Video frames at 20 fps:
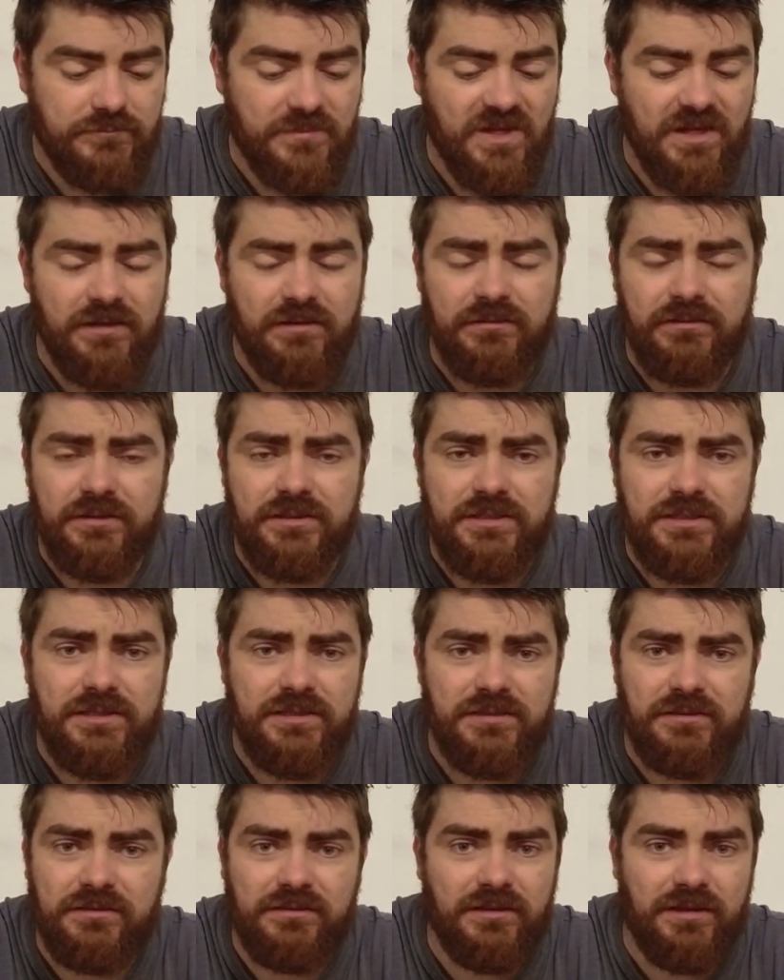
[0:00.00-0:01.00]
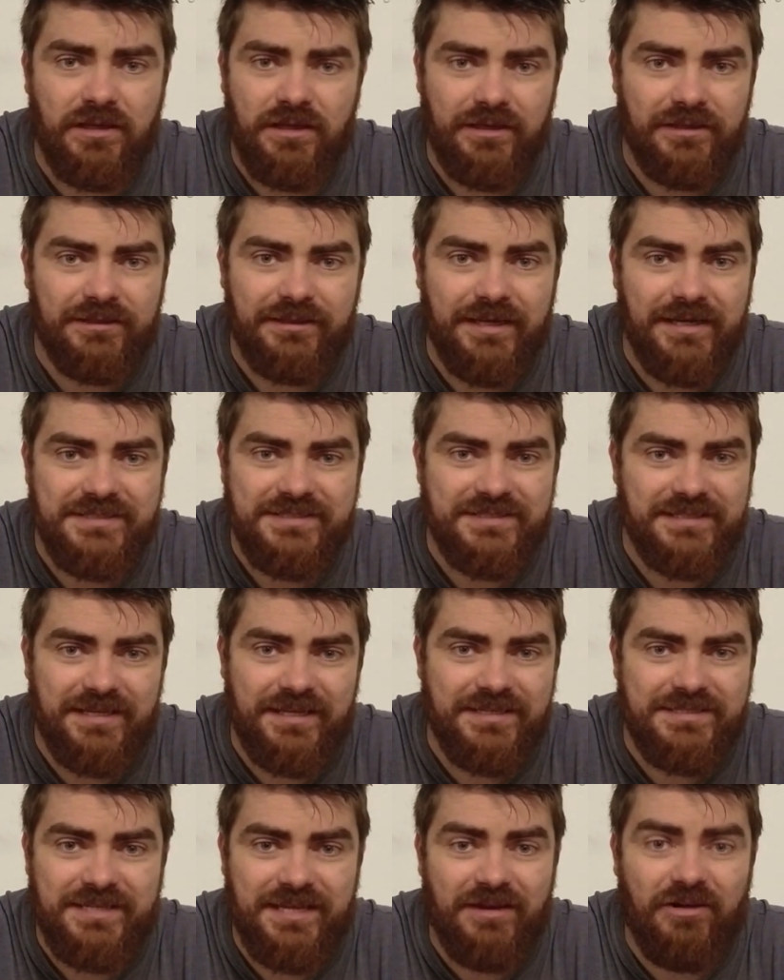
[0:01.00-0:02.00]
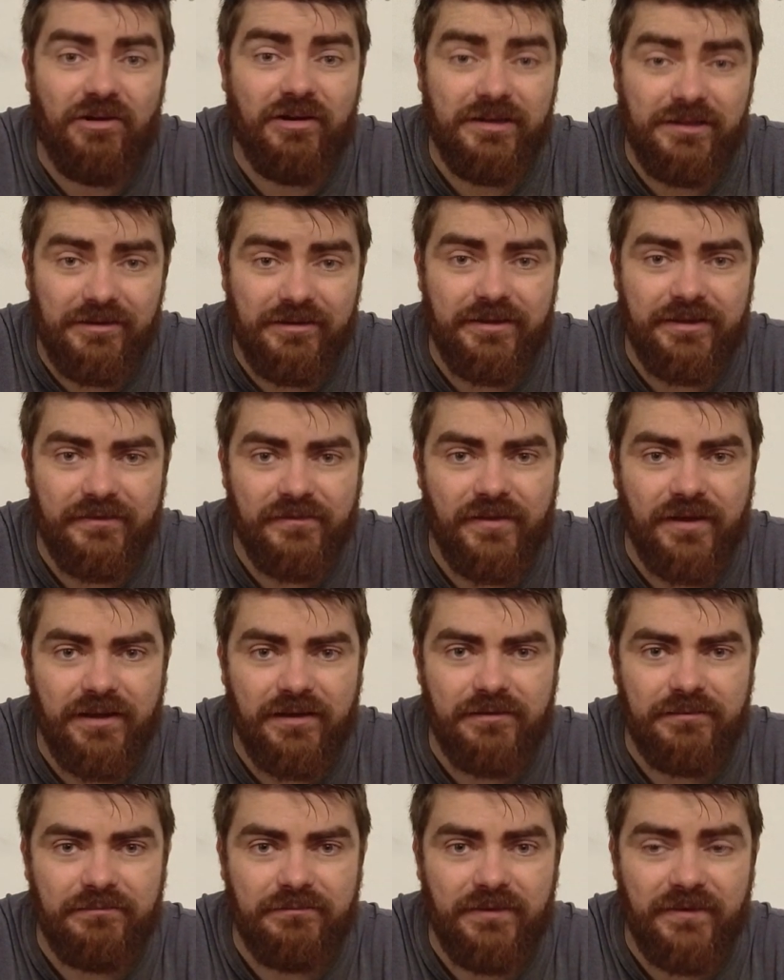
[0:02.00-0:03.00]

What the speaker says: Yeah, it highlighted that.